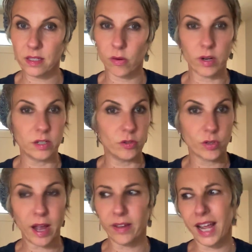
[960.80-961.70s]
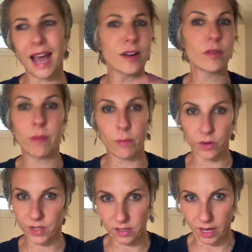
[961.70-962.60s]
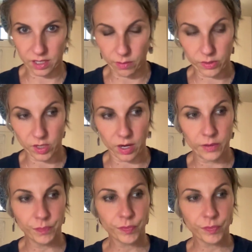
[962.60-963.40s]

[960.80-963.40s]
or a neutrality. I don't remember what the exact numbers are.